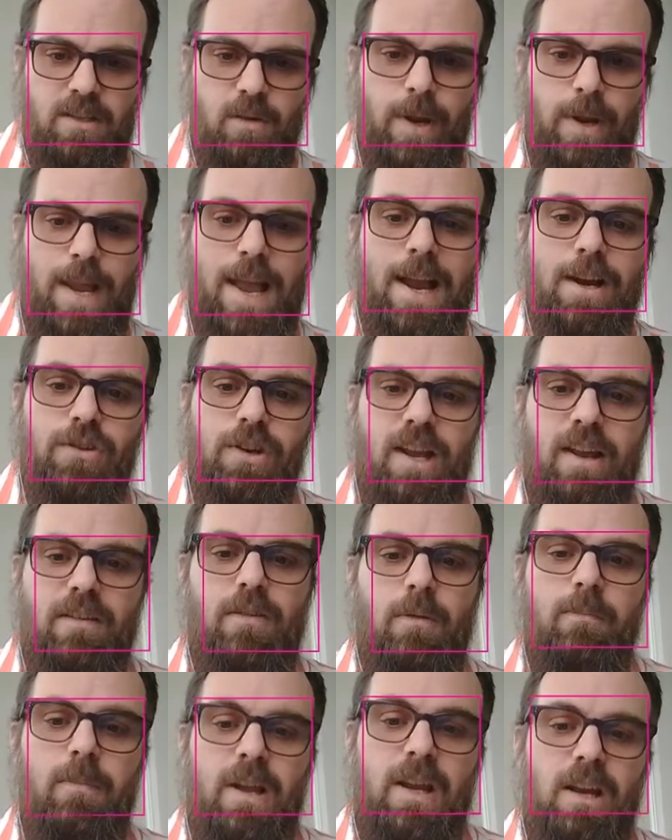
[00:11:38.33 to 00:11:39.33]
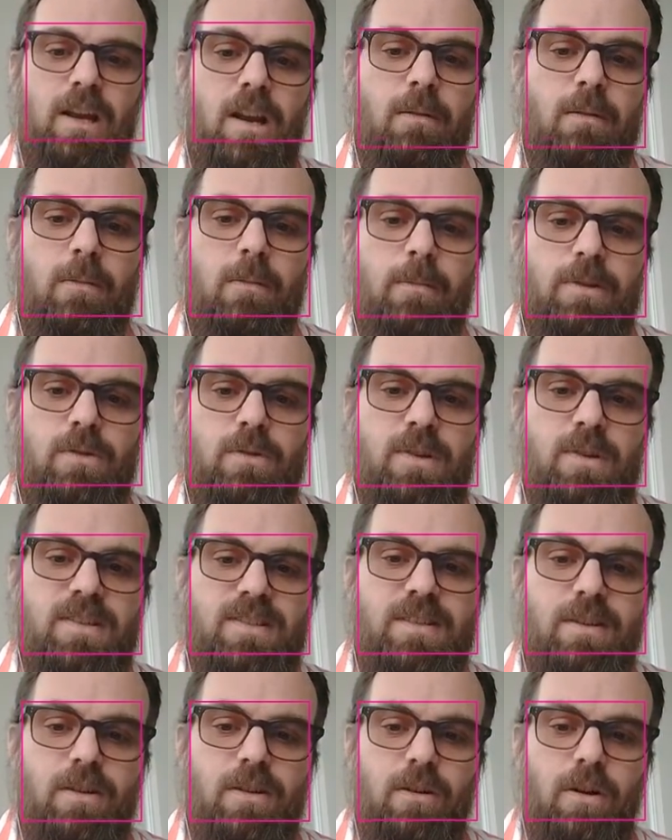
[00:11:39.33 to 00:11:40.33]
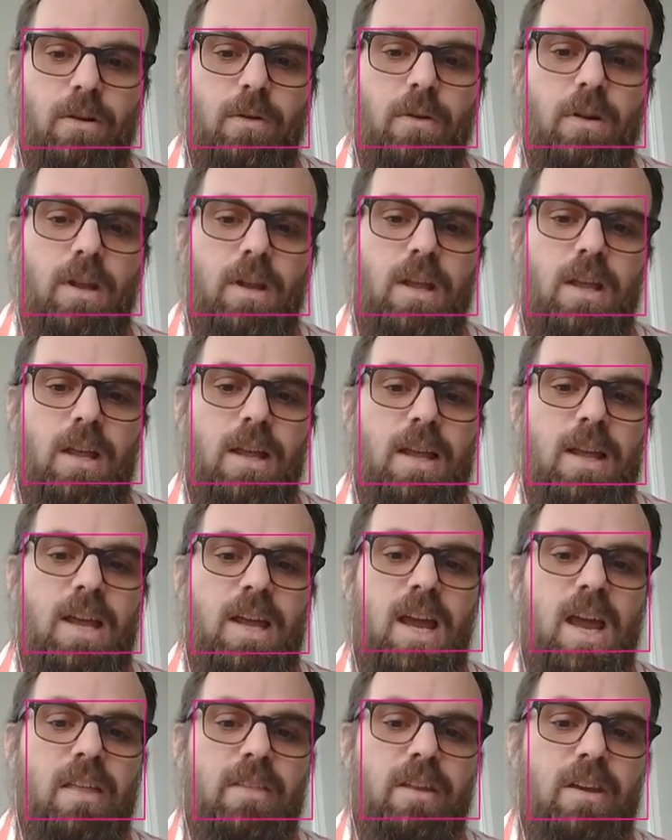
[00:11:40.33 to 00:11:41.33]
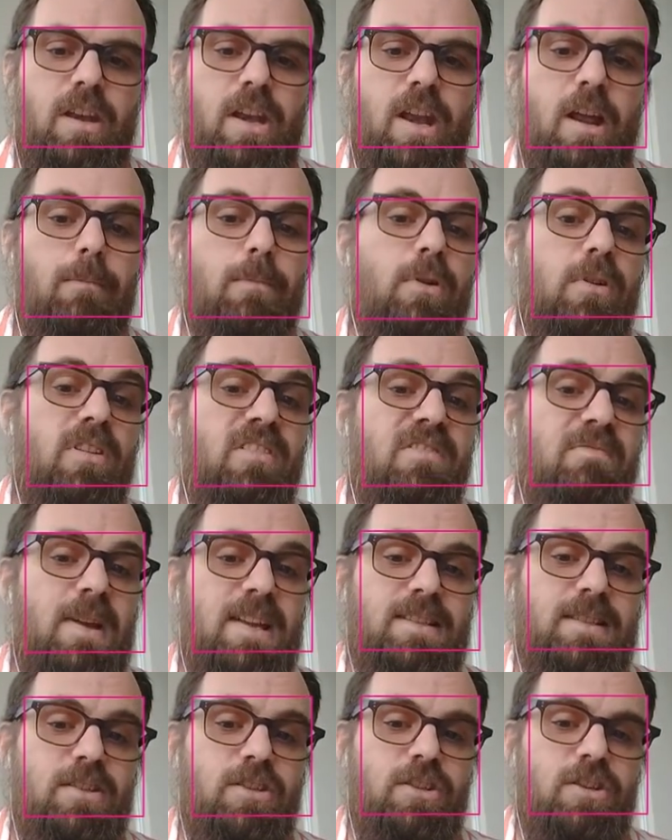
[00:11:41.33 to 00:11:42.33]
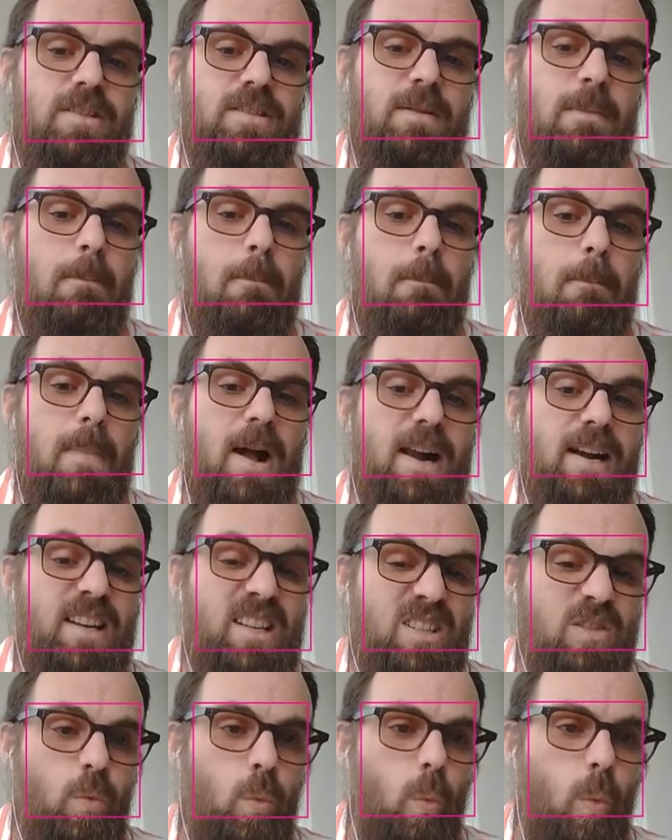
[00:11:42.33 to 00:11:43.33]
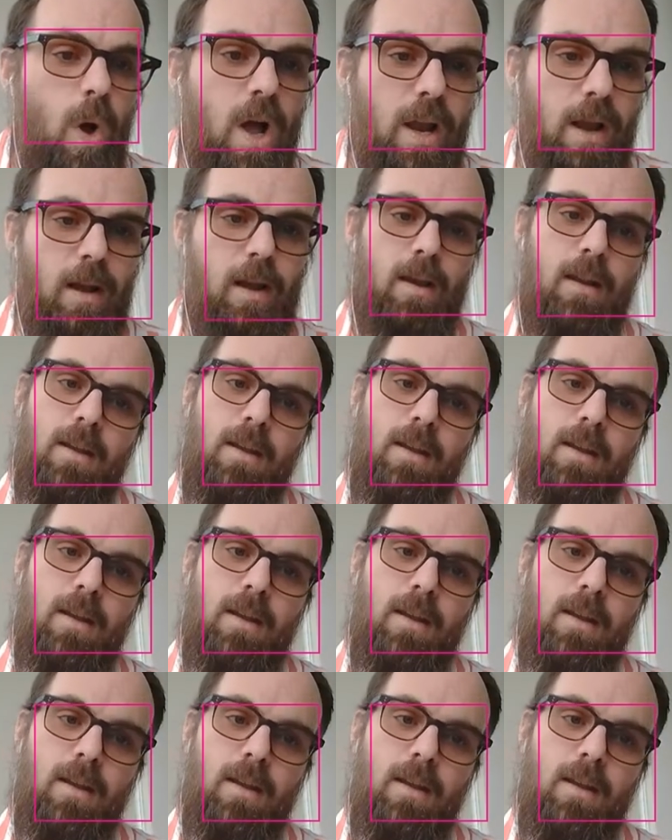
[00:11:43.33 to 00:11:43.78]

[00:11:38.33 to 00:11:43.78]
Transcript: So we actually have to pick a number between 0 and the number of messages minus 1.